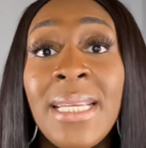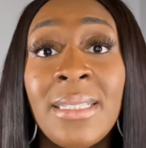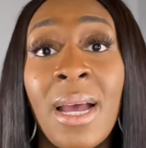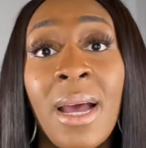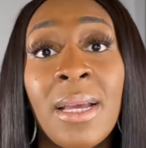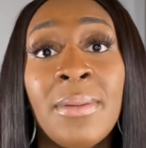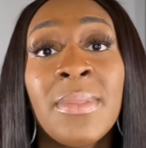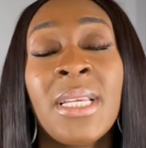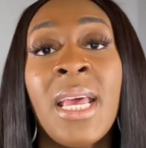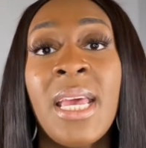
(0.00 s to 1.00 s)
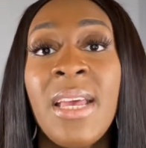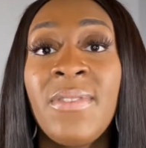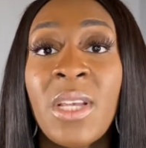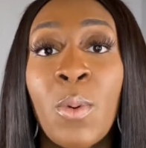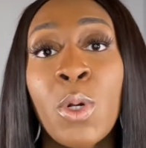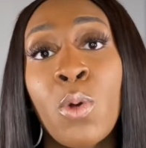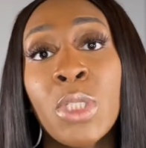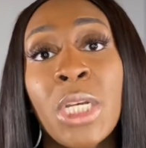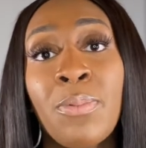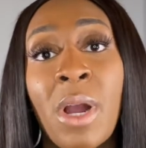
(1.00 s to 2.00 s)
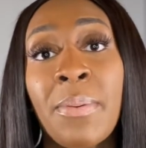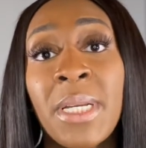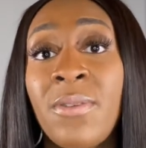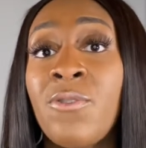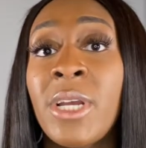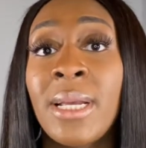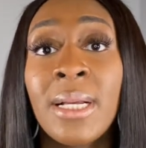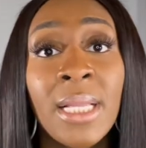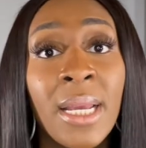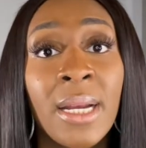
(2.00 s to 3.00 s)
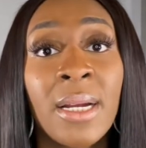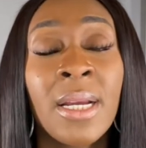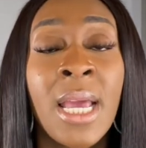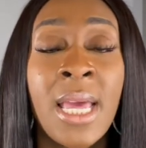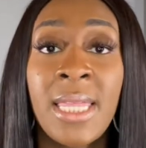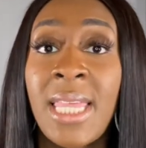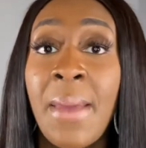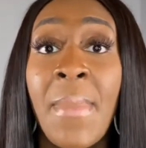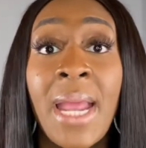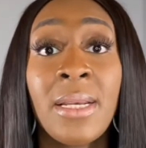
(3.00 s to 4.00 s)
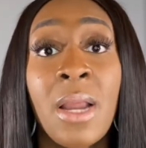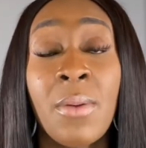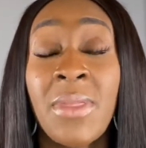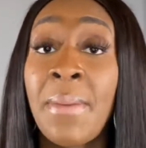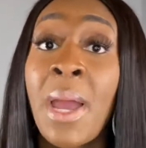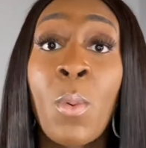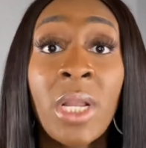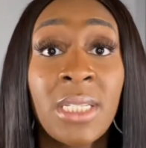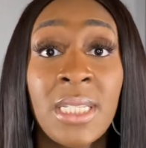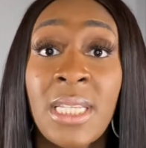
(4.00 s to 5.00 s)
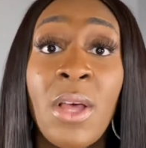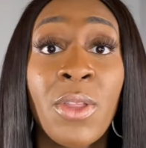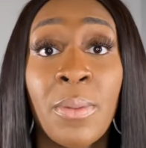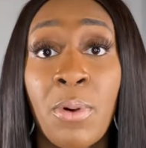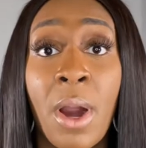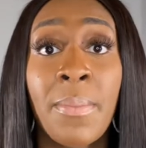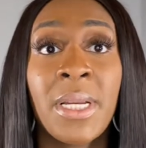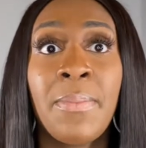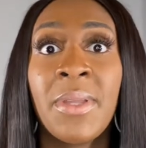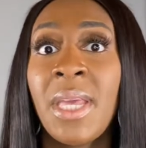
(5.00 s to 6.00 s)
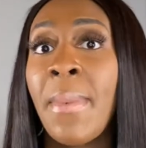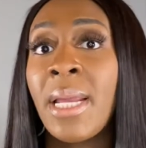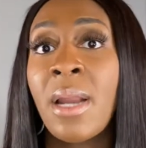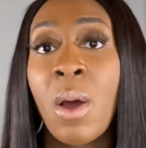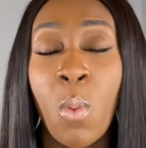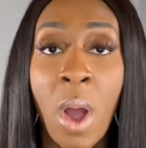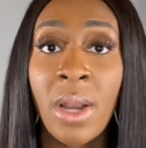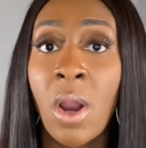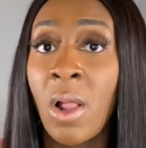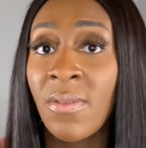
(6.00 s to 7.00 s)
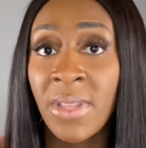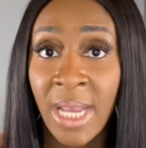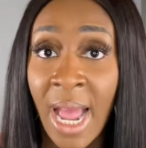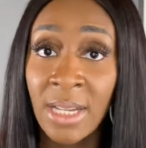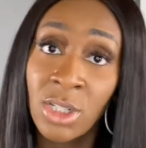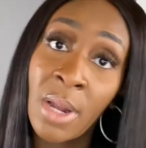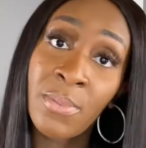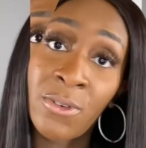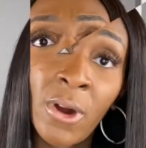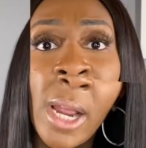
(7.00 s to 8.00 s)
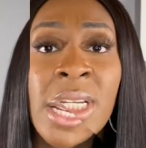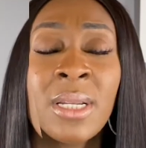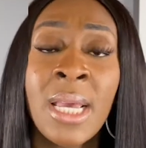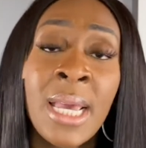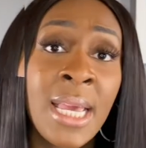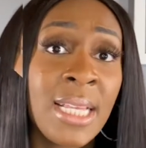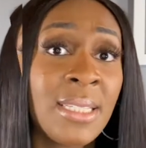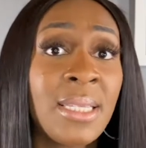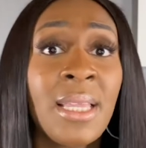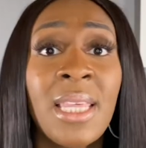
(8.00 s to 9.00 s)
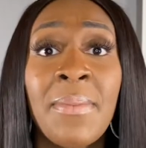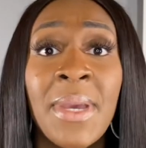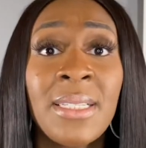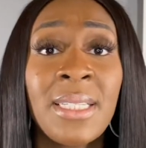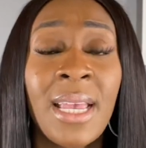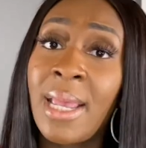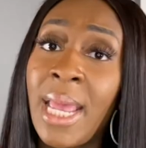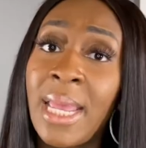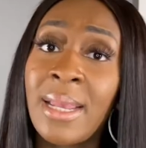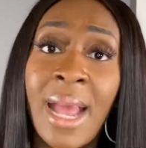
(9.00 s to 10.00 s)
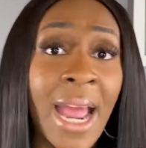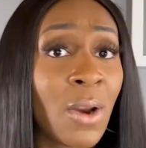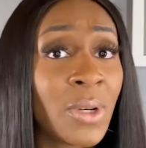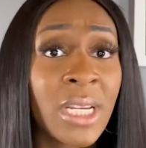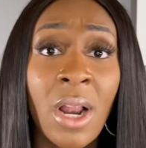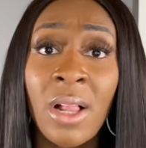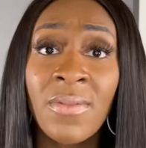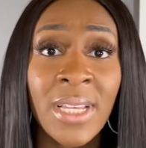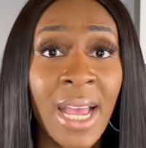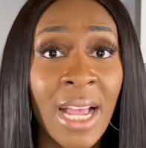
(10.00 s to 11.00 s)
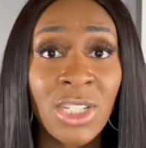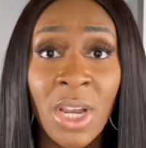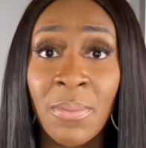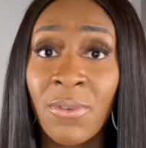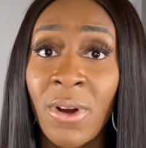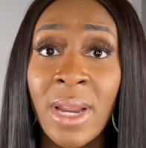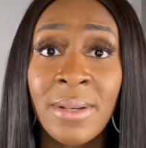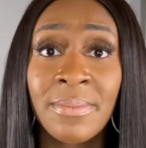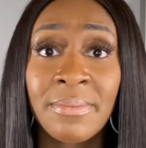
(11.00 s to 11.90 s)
times, if someone owns their property free and clear, they might want to sell their property, but they might not want all of the cash up front. Instead, they may say, hey, I don't need all of the cash up front.